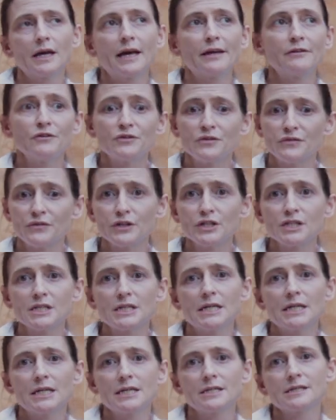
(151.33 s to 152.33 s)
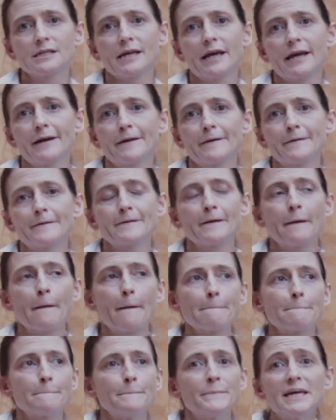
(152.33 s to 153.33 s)
and universities
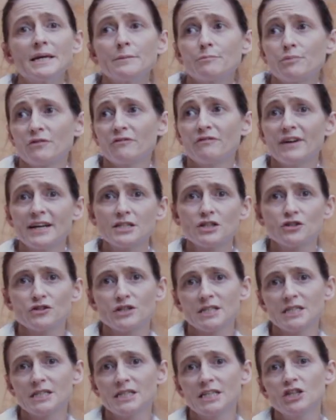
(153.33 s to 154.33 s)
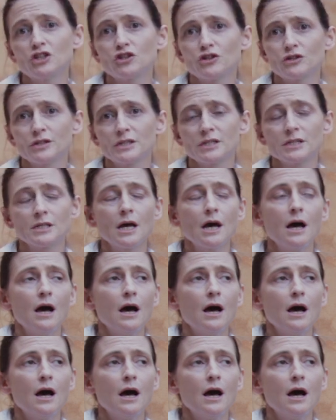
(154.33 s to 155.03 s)
and being professors and teachers,